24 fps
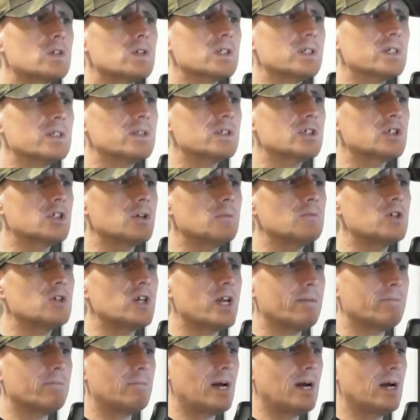obviously the
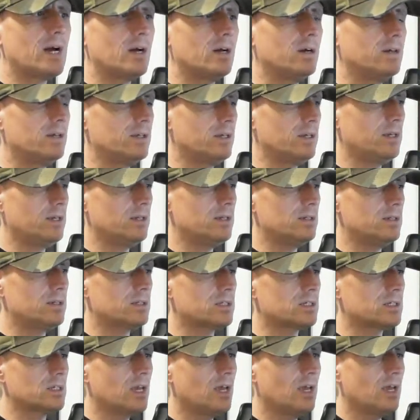subject matter
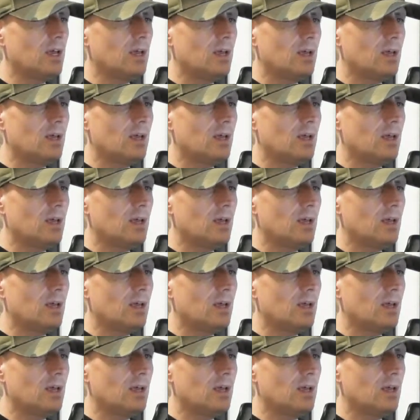is